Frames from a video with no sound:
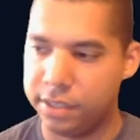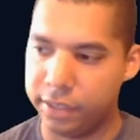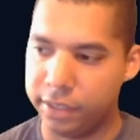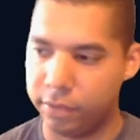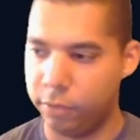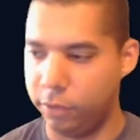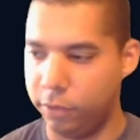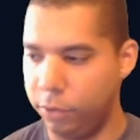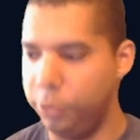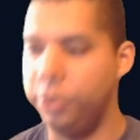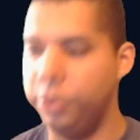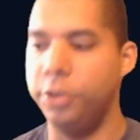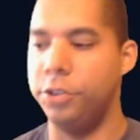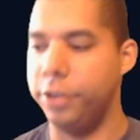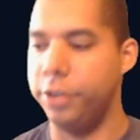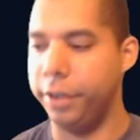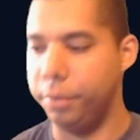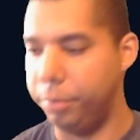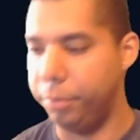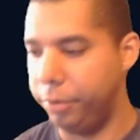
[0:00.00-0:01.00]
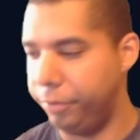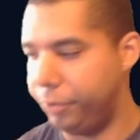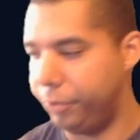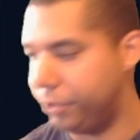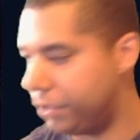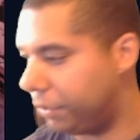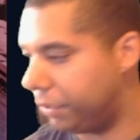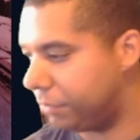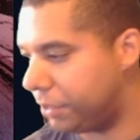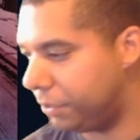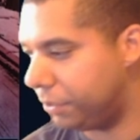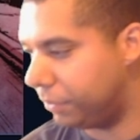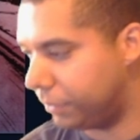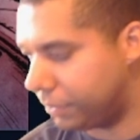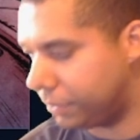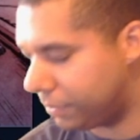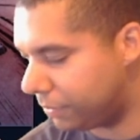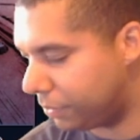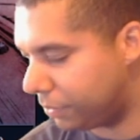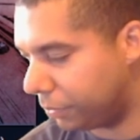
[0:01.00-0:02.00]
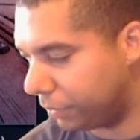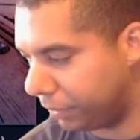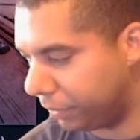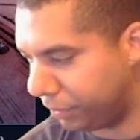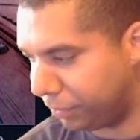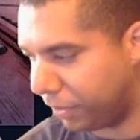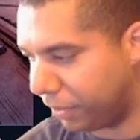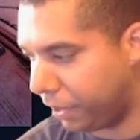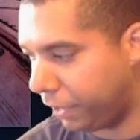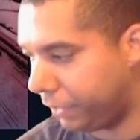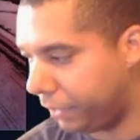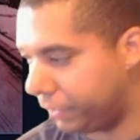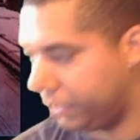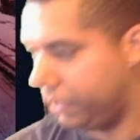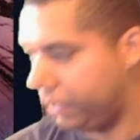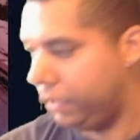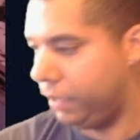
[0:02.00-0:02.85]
Like, who are you trying to prove yourself to? It's totally fine.